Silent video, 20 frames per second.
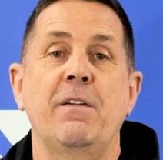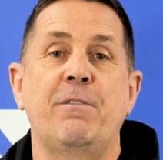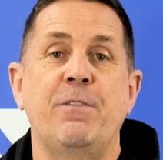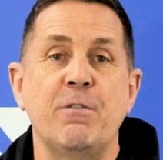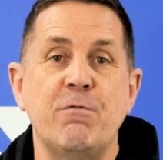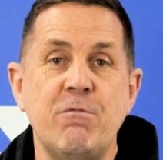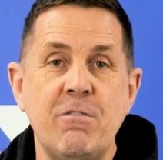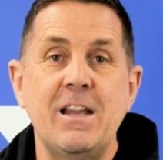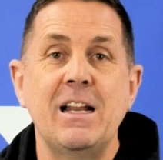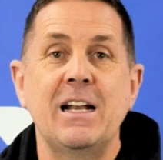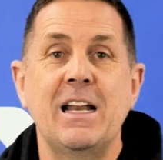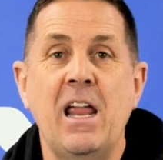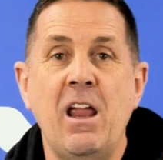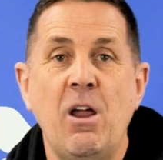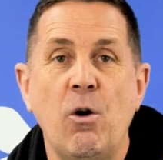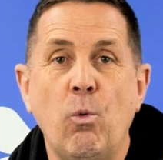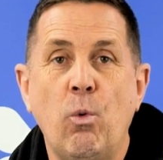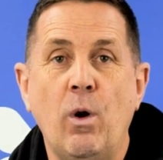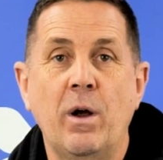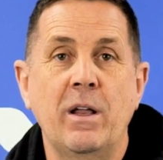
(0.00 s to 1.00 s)
If you really
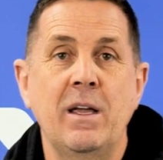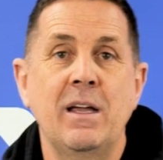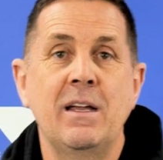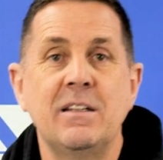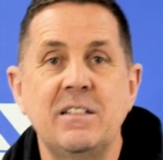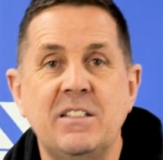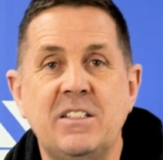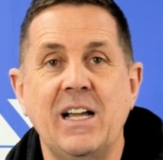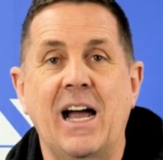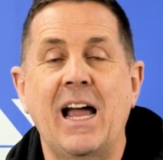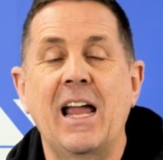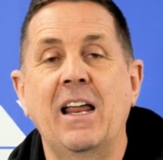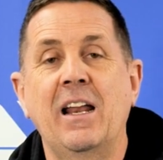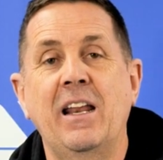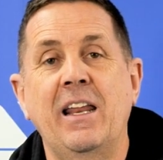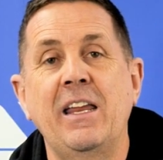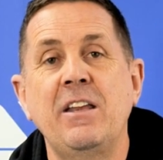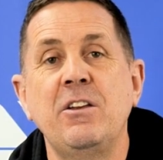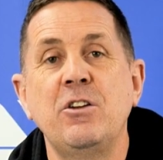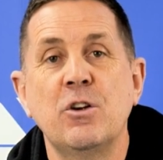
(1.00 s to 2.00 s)
want to
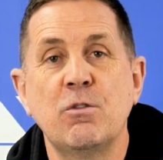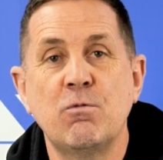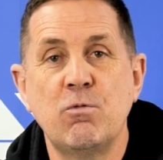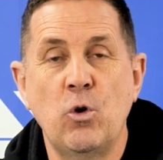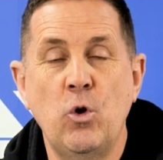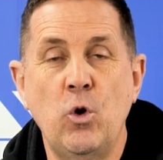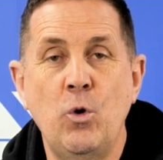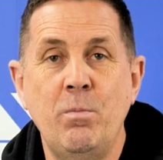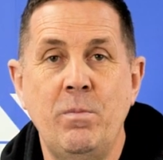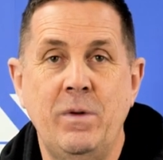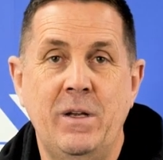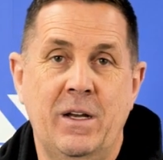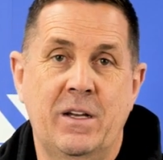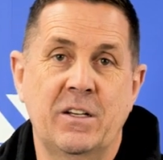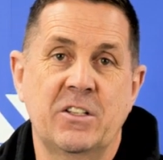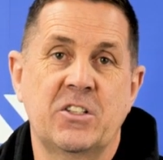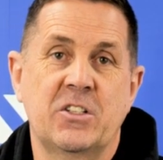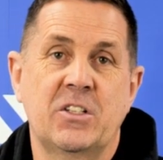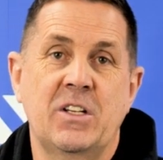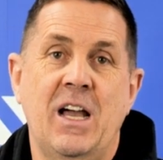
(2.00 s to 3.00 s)
dial in your room, you
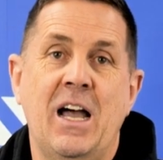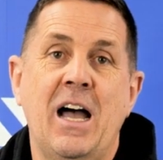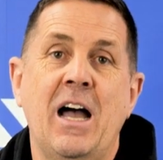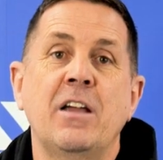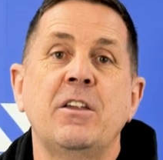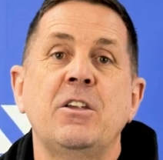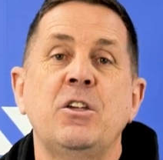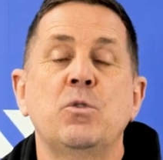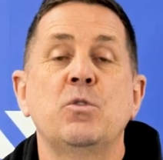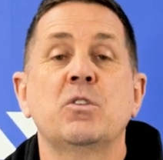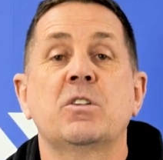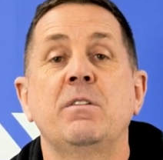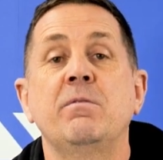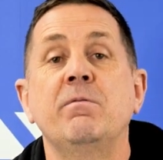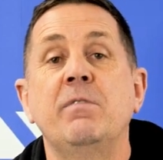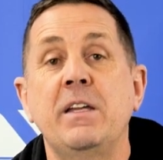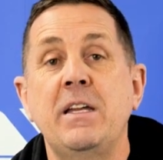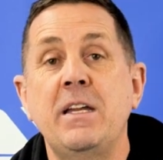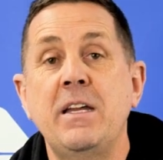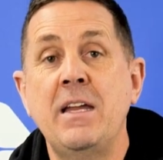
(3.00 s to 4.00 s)
can start
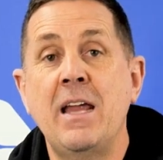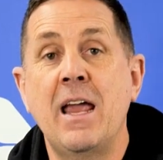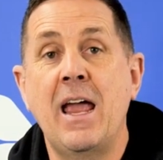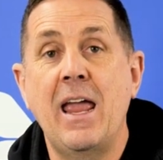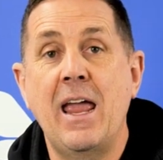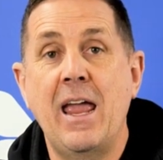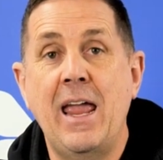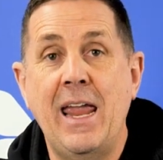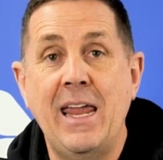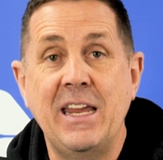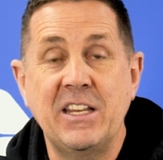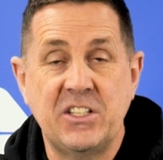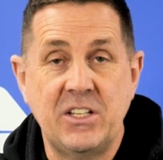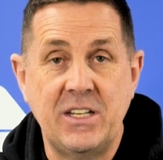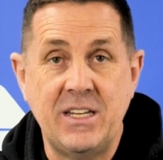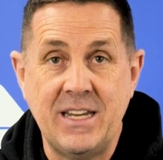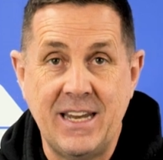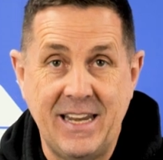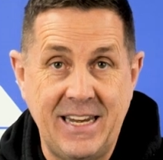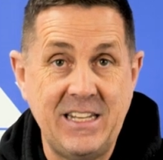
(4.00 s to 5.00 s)
using the
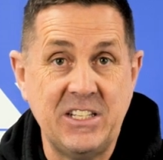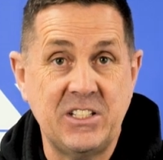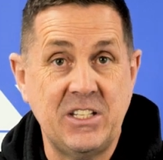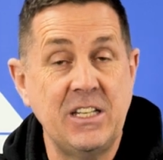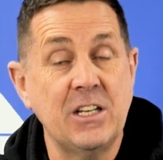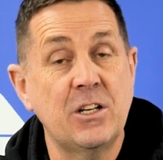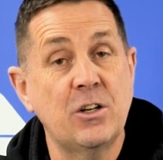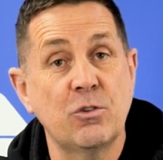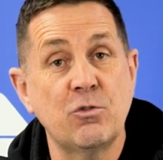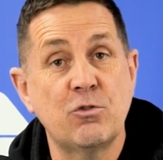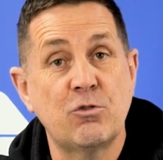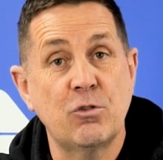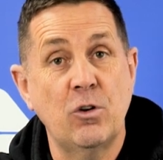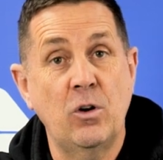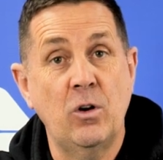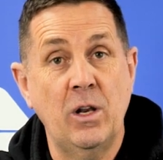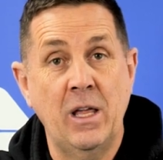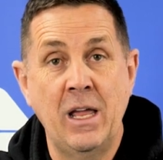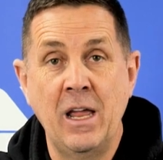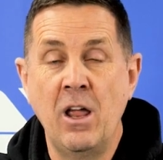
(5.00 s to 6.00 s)
AC EC
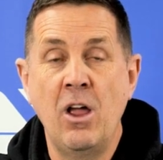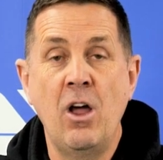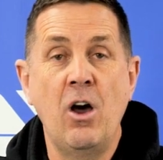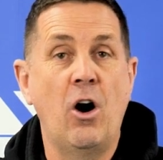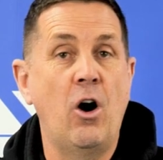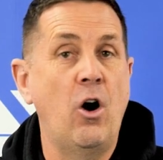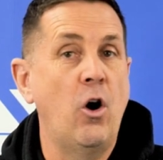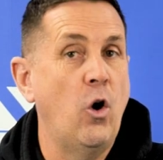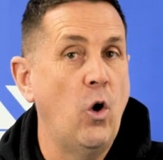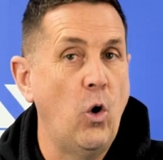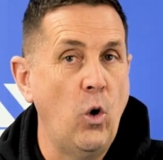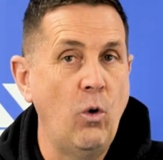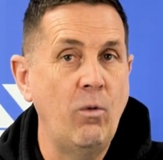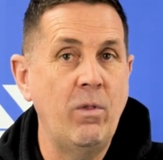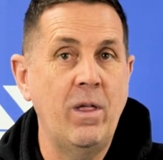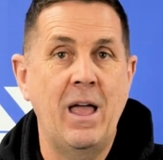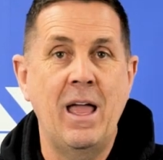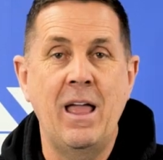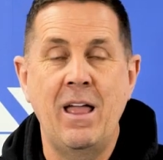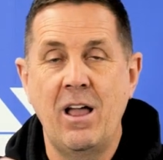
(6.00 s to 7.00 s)
controller or
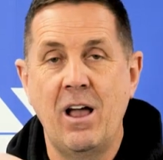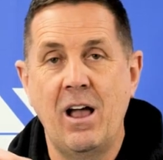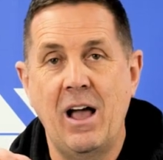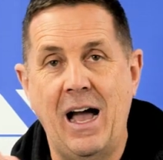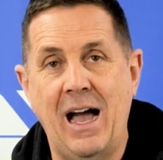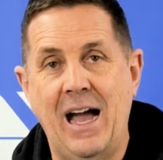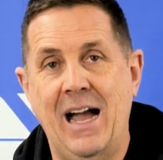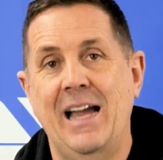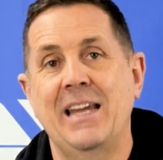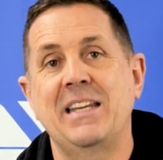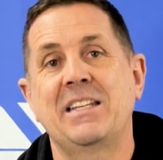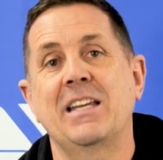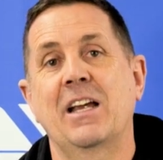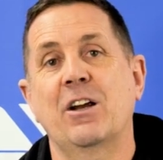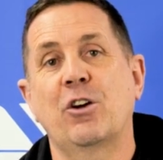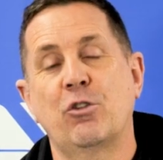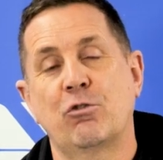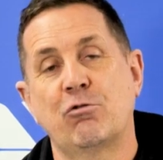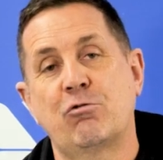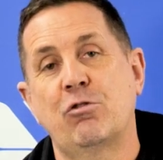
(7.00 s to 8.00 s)
other
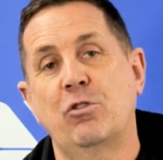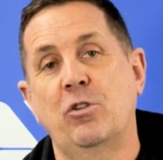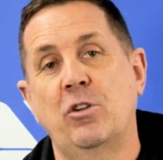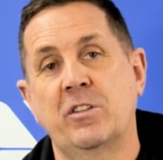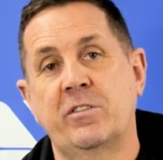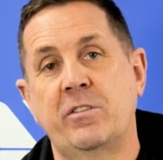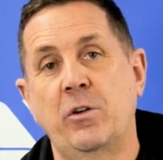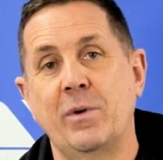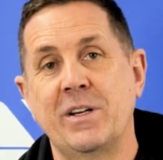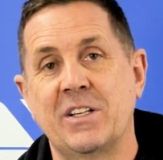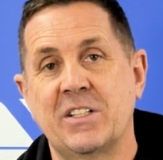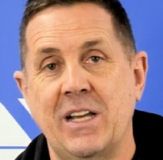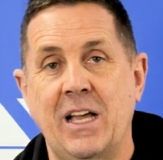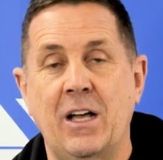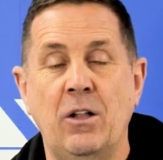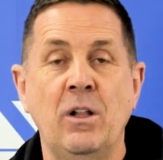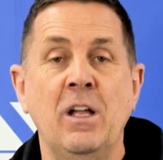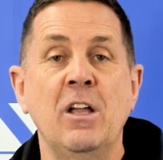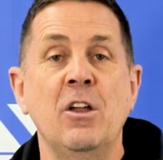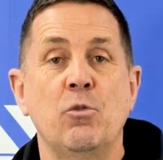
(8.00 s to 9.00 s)
high-tech controllers that we
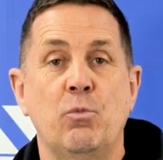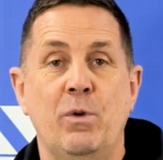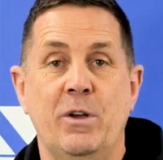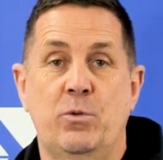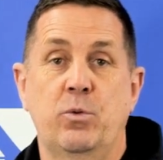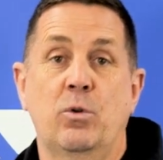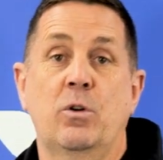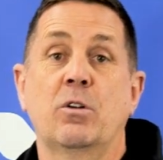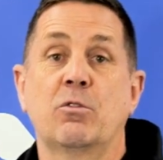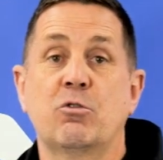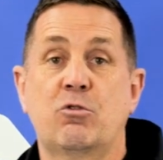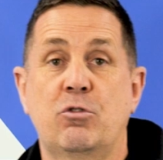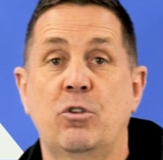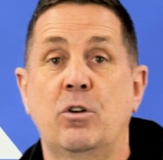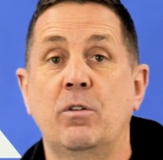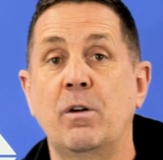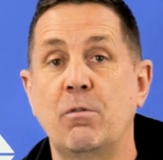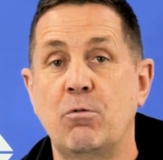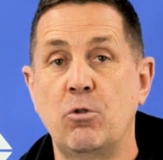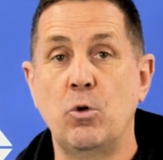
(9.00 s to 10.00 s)
sell, which will
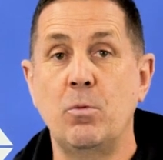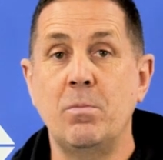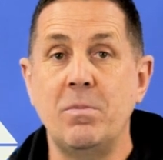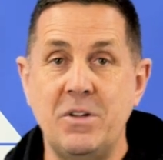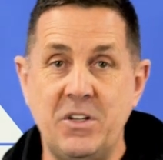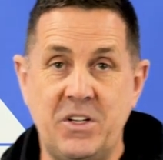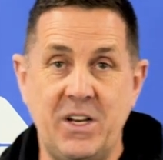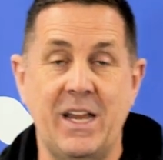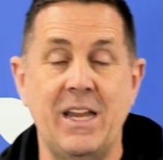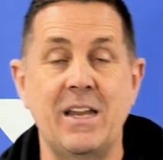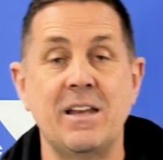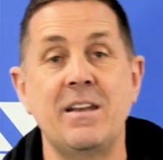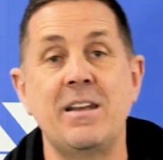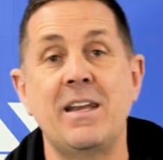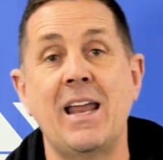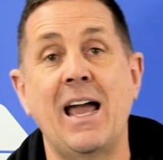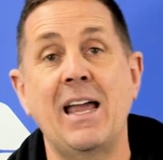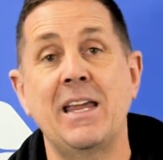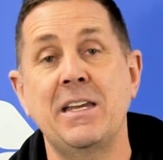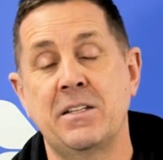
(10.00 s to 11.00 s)
control the room day and
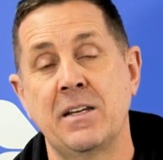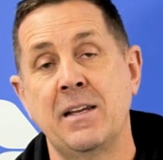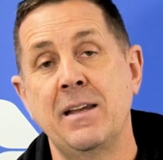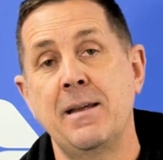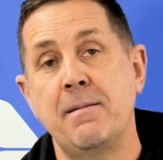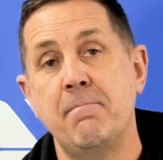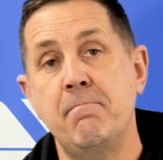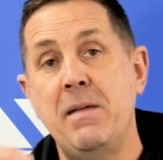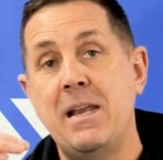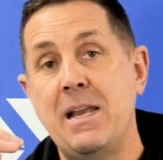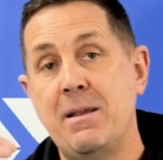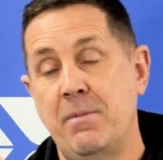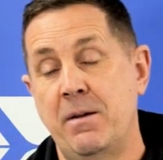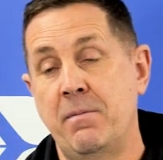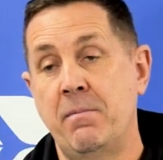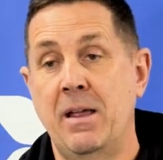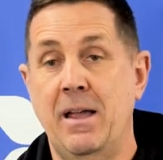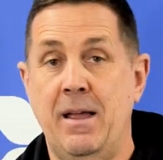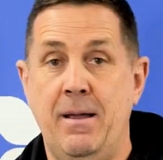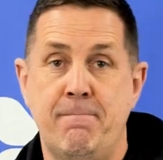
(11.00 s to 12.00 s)
night,
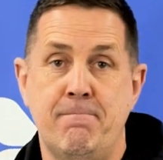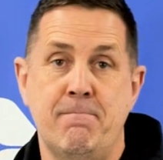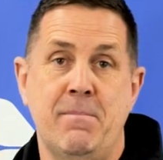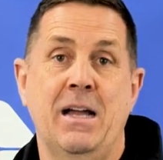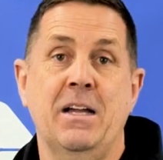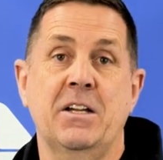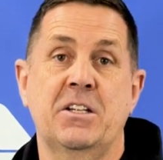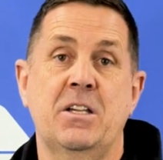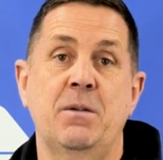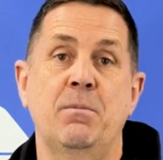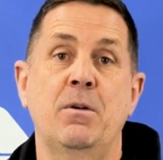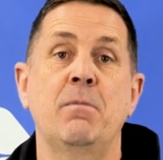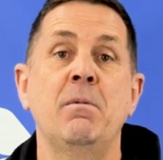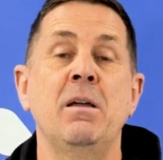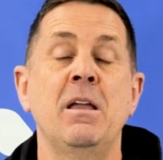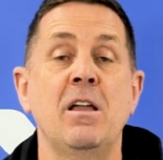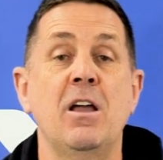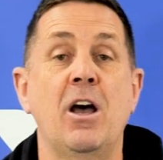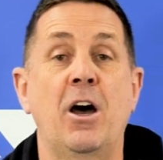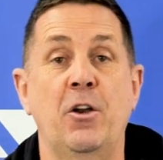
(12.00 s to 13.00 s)
minimum and maximum,
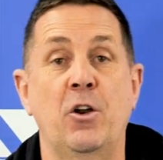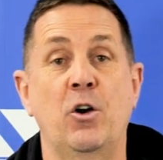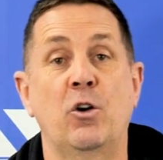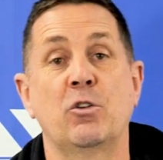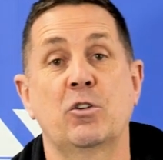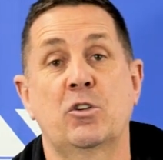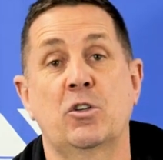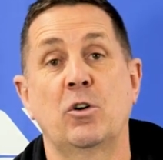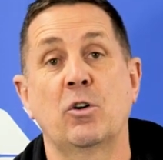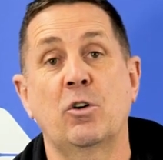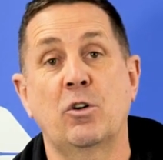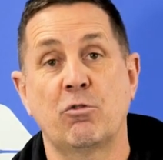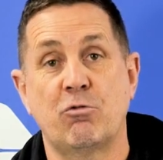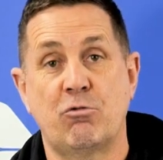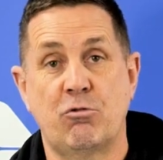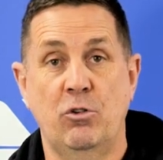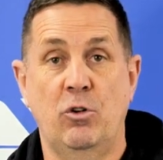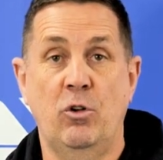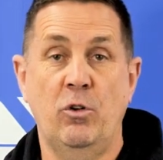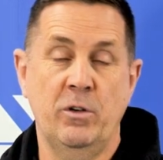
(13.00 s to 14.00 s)
and also
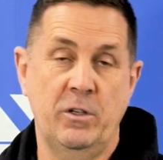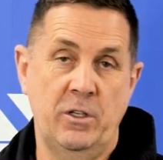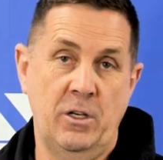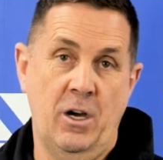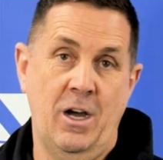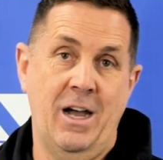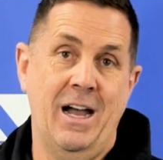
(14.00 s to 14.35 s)
control your